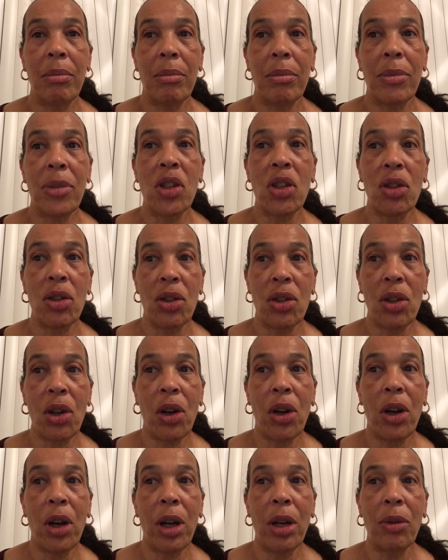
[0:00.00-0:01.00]

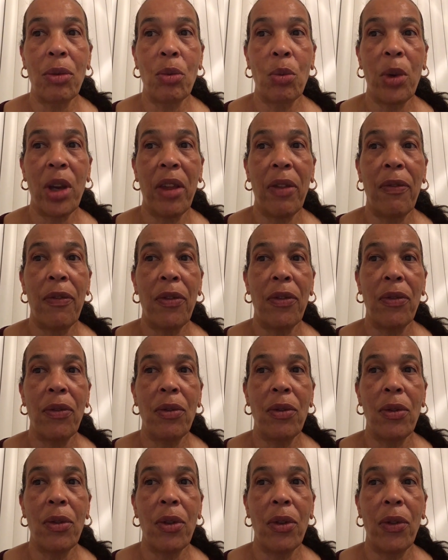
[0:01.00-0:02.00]
start with
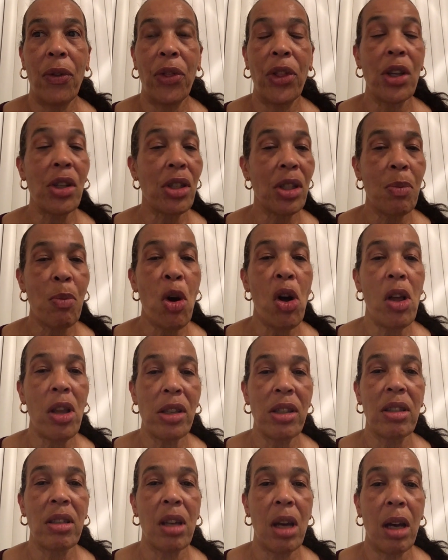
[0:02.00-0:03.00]
the small
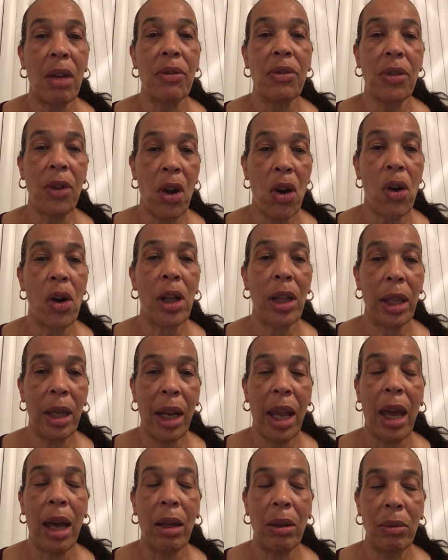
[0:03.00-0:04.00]
stuff. Call it
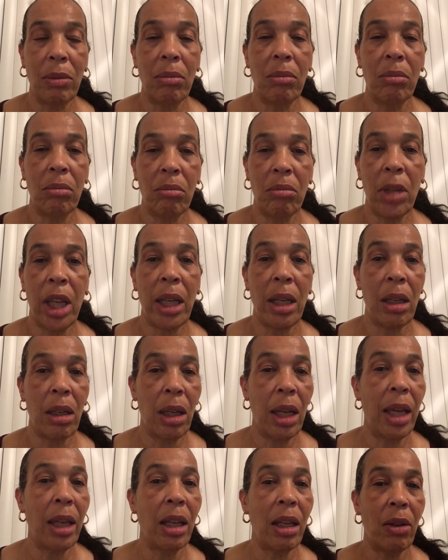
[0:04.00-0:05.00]
out. Let
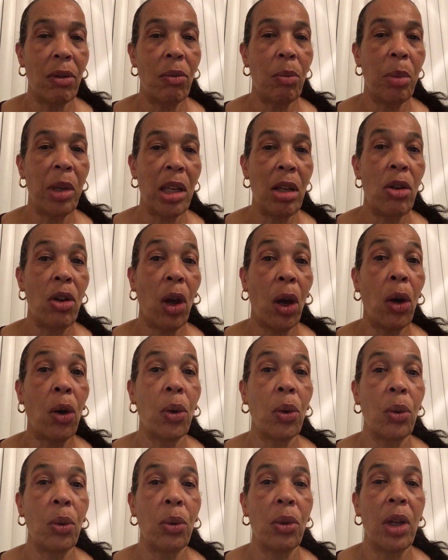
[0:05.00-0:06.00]
it be
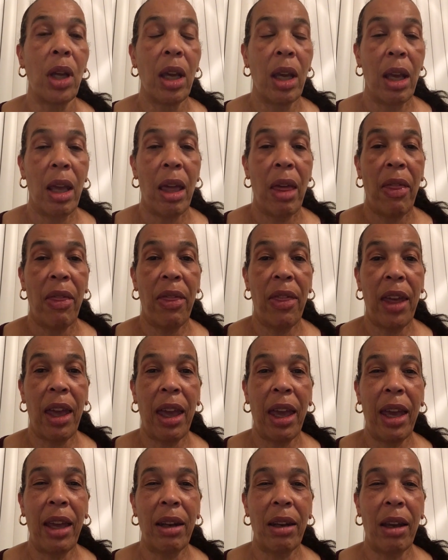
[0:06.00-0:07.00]
known
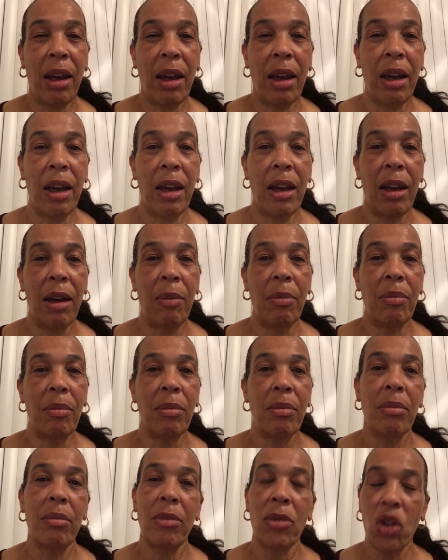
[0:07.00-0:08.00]
that
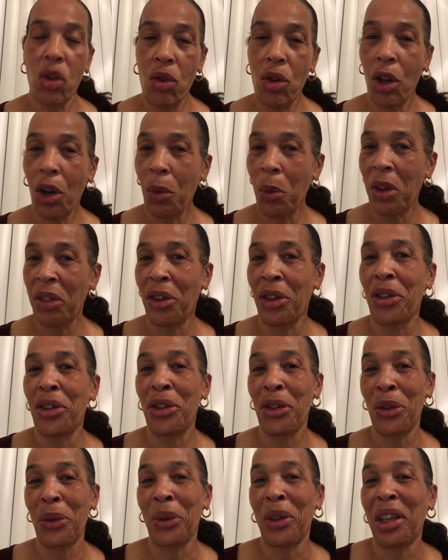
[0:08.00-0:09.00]
you know what they're
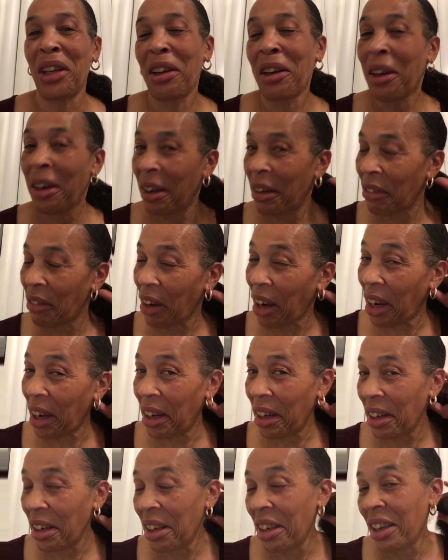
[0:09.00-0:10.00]
doing,
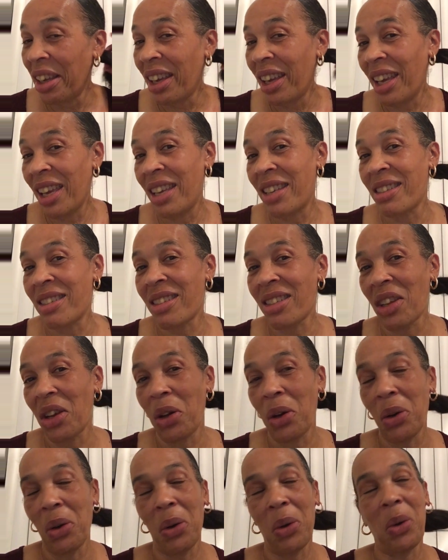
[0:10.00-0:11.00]
right? And
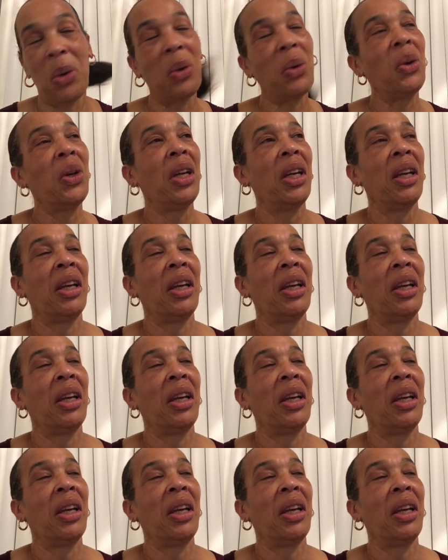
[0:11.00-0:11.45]
so